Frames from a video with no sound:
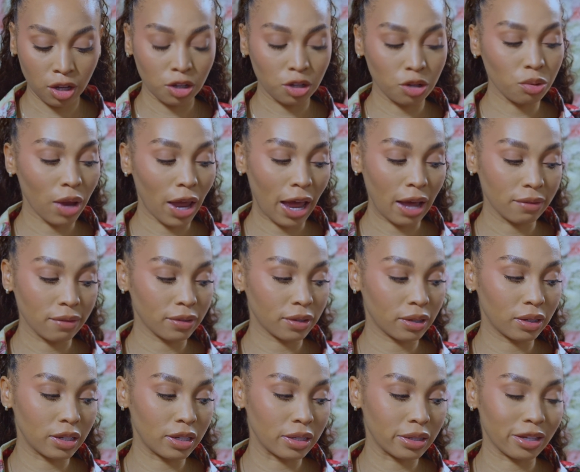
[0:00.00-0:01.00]
You have
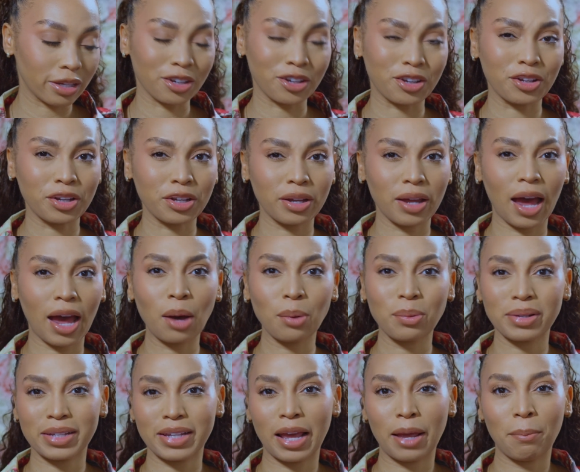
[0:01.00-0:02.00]
at least a good, I
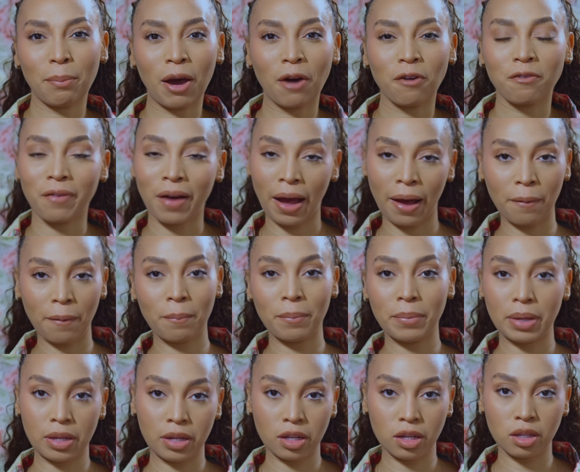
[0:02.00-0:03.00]
would say, about 5
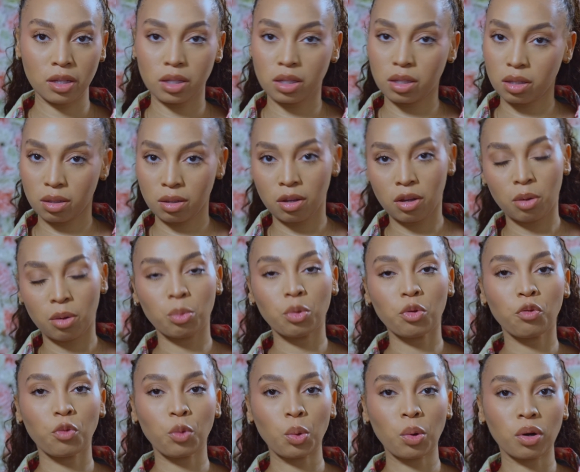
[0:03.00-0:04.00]
minutes
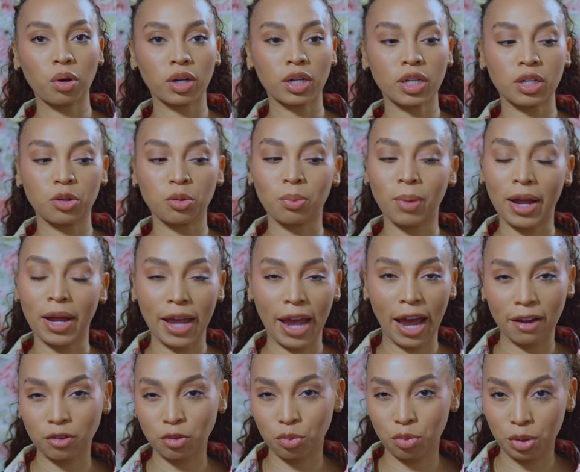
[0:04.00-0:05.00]
before you might
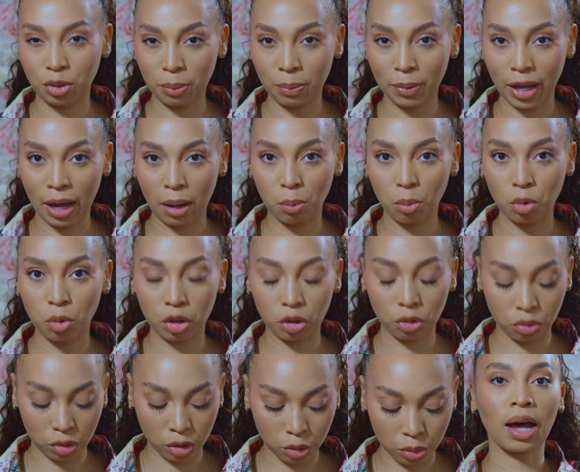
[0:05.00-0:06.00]
have to reapply more
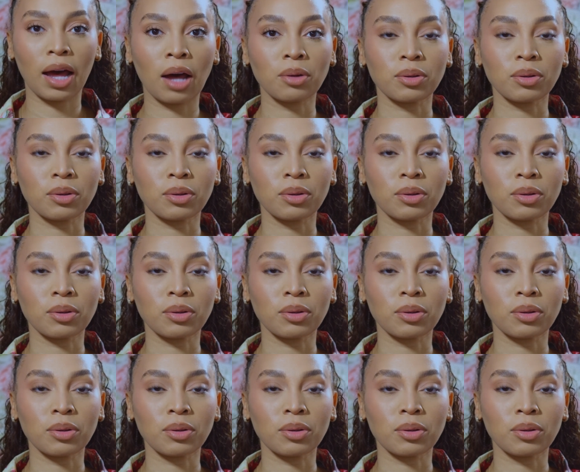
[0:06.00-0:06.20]
glue.